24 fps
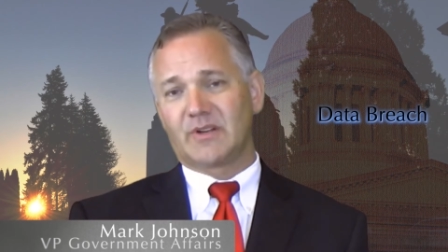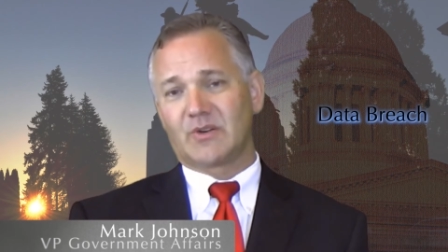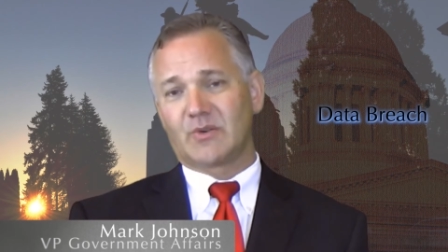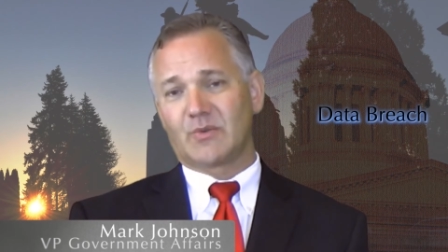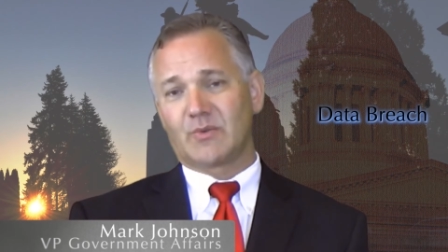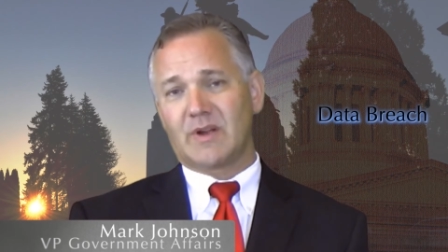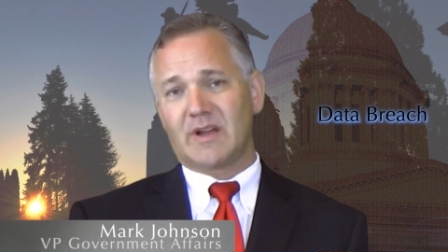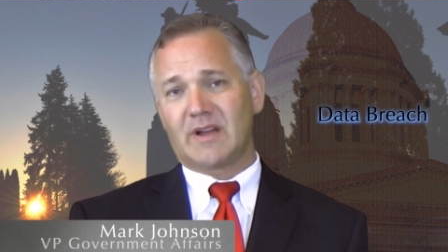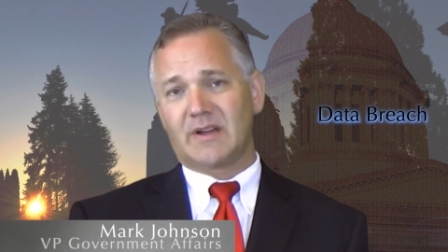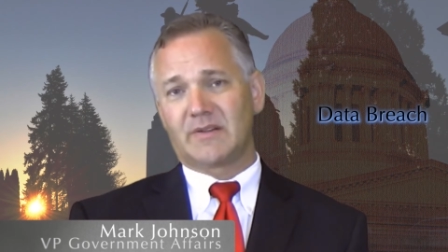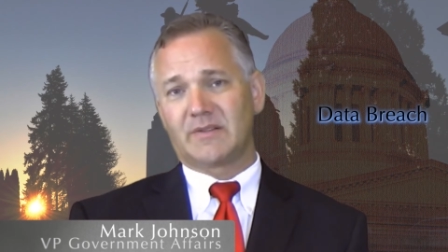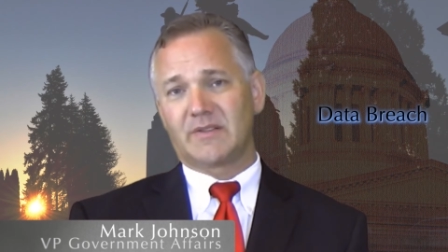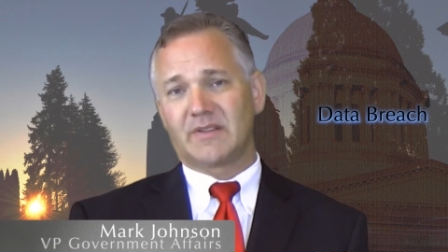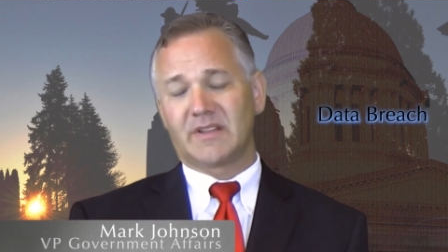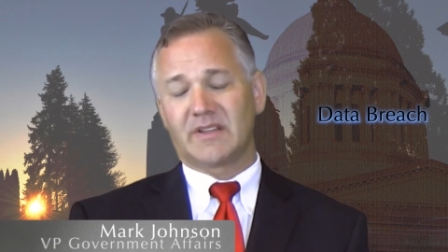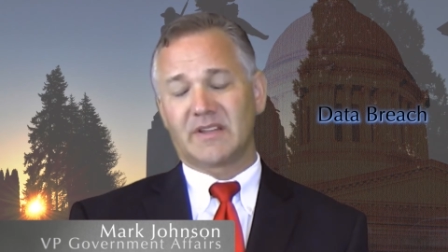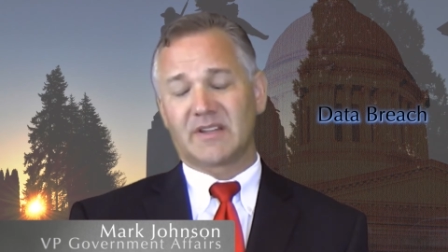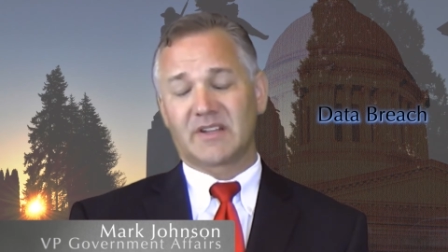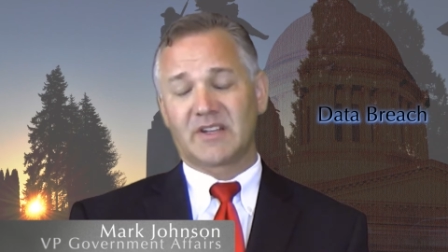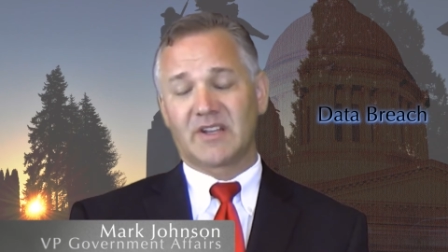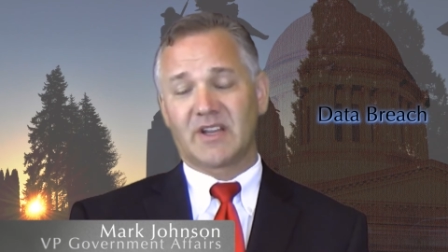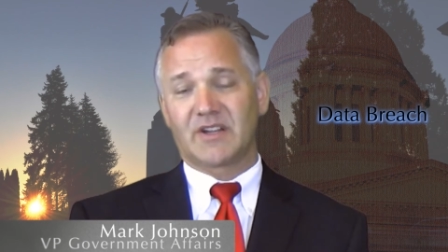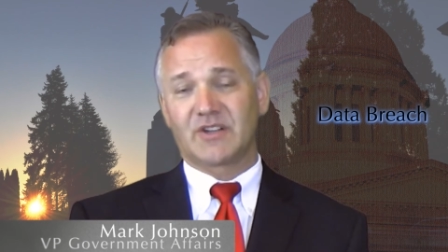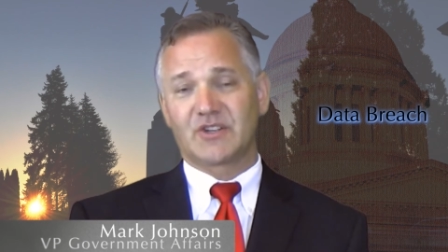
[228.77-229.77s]
around
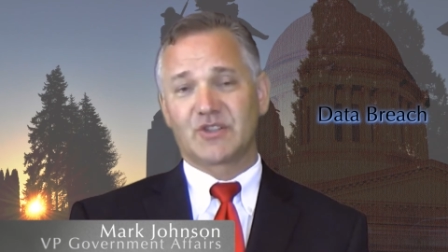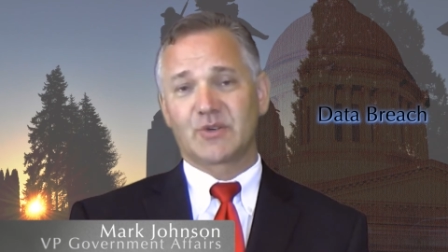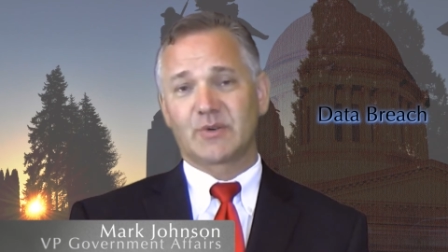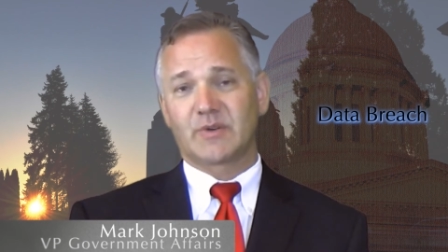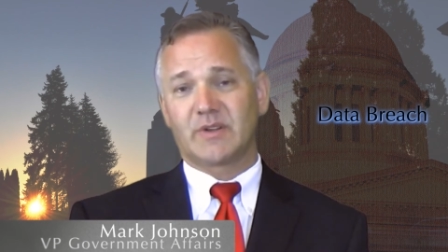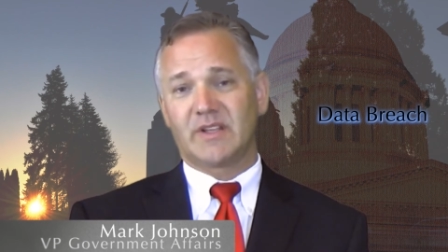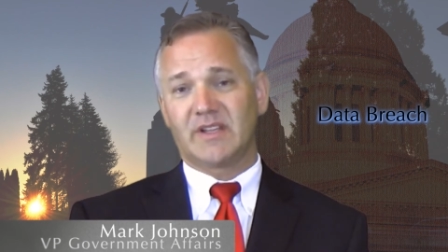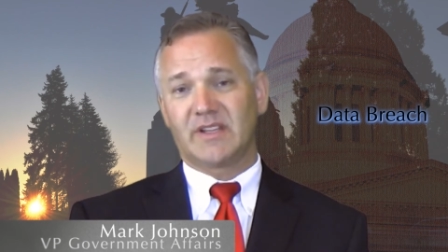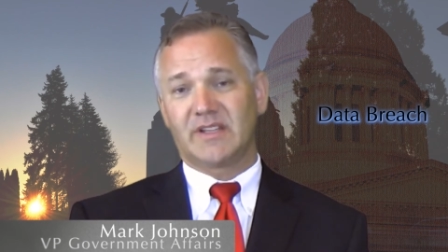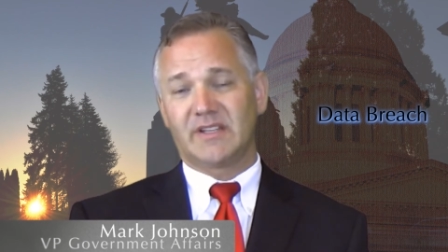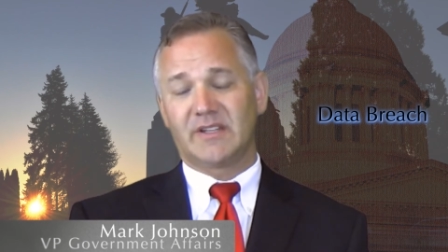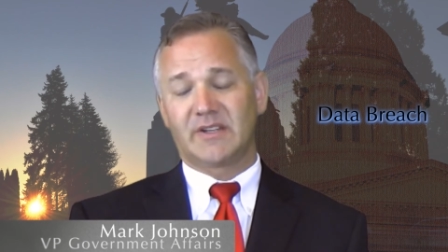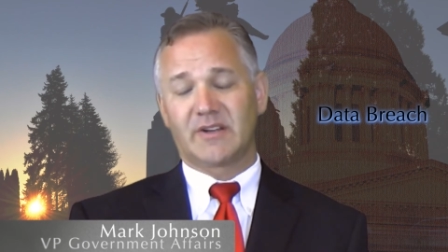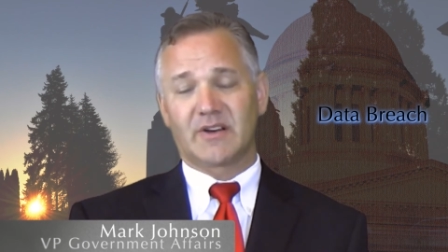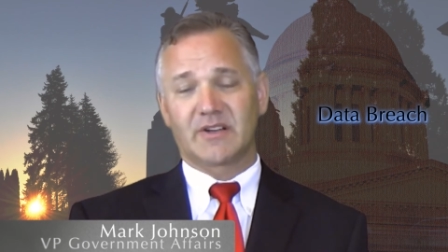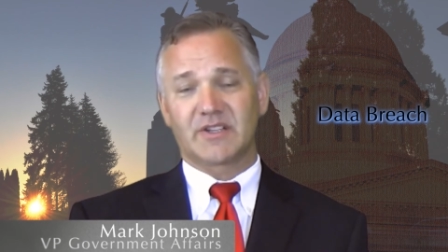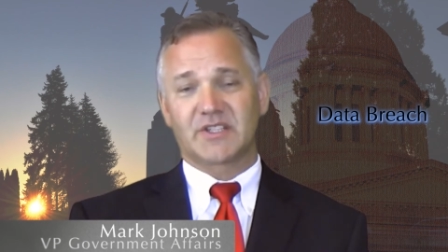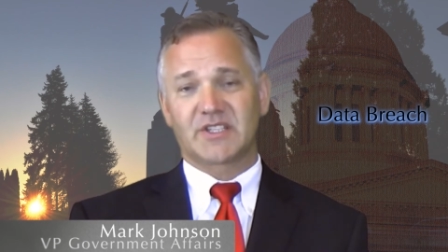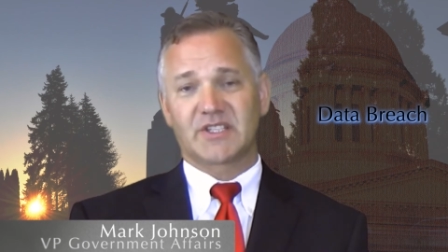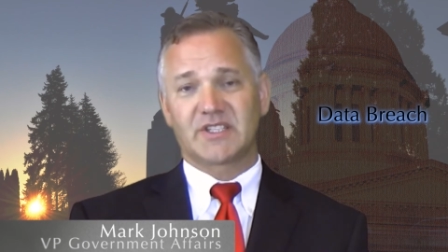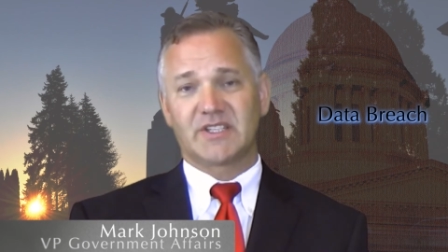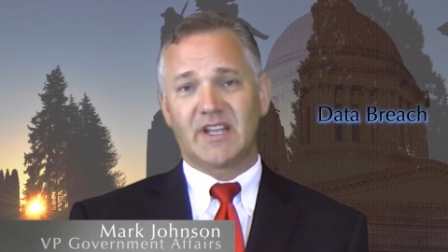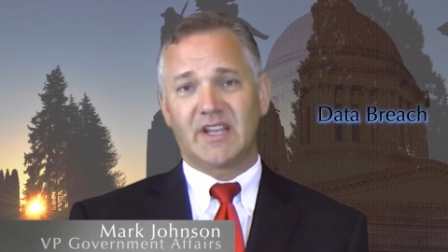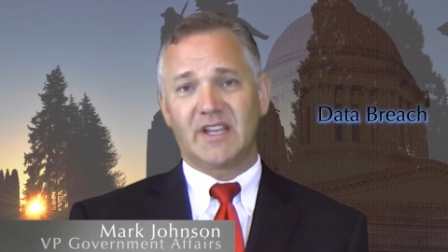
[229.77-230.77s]
the country and in our
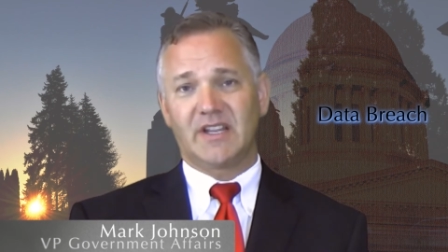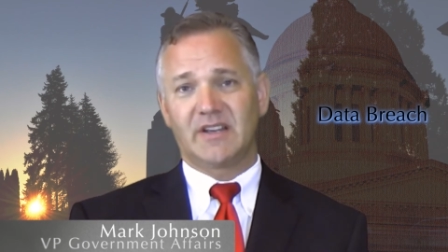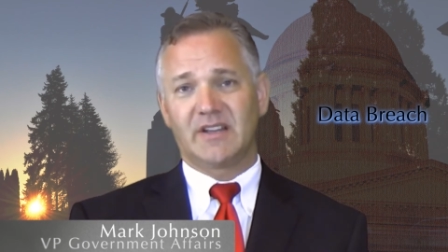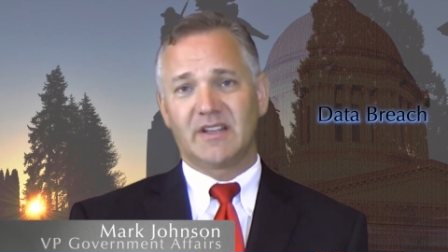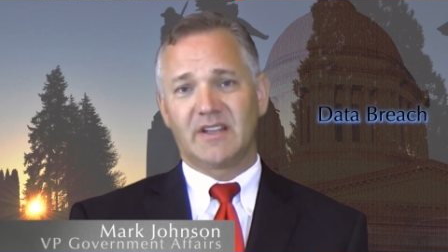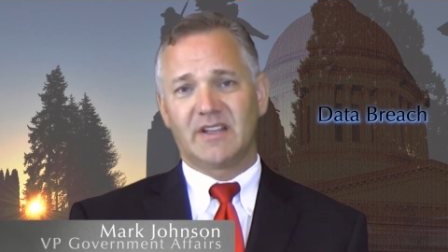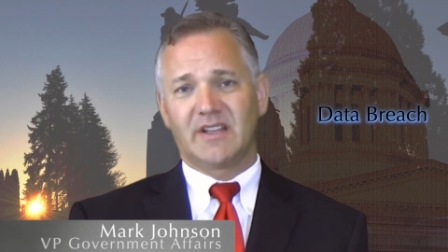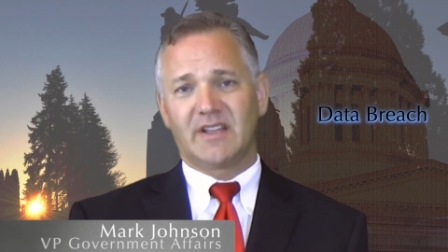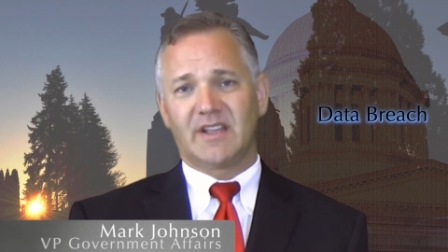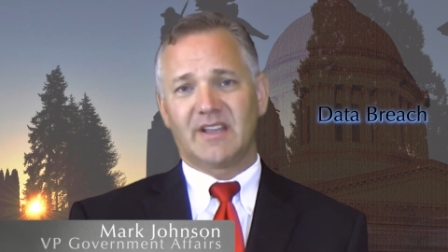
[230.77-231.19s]
state